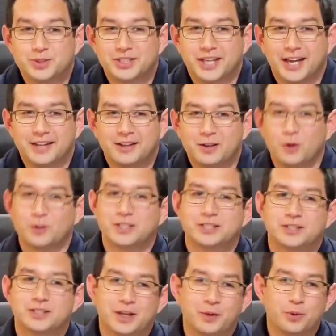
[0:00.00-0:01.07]
saying they logged
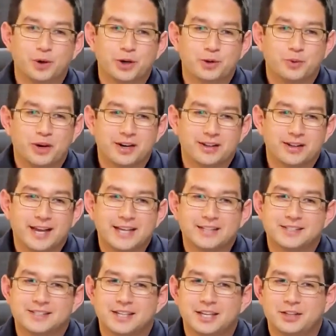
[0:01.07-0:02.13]
into their work one and they
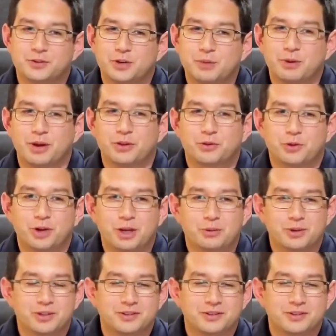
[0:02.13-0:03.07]
could see 3x3,